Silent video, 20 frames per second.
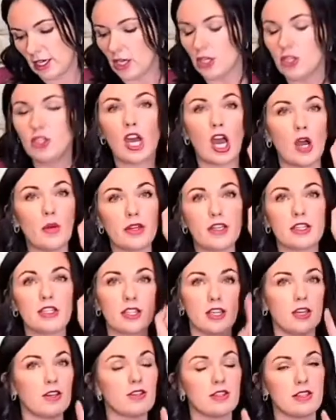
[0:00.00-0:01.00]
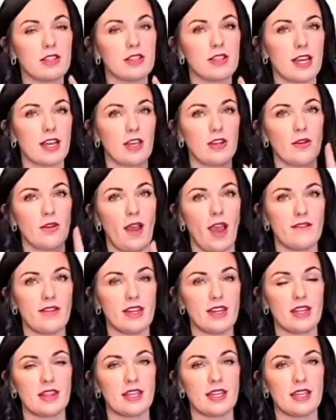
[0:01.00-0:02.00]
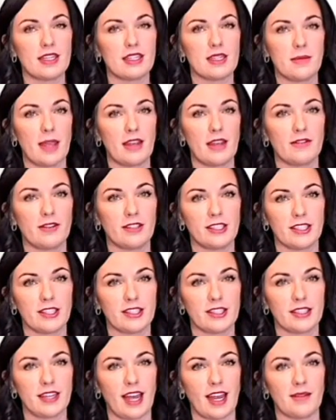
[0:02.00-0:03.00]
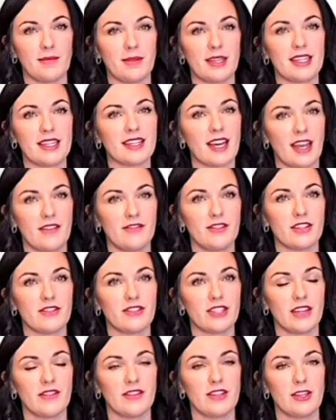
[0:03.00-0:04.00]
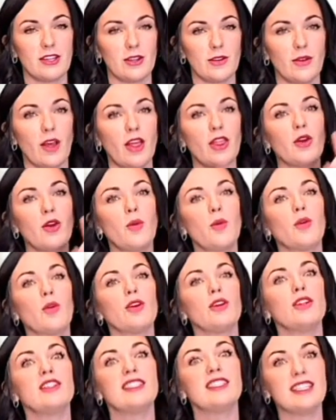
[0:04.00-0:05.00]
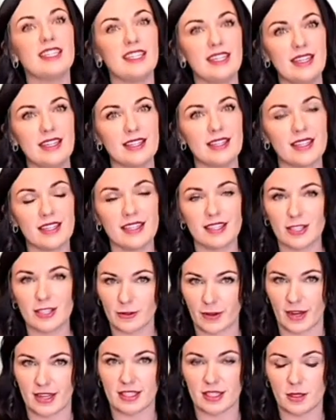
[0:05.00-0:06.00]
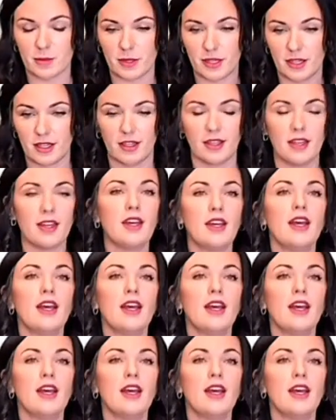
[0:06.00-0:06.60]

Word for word: No excuses that you don't have anything to make for dinner tonight because I've just given you the world's easiest recipe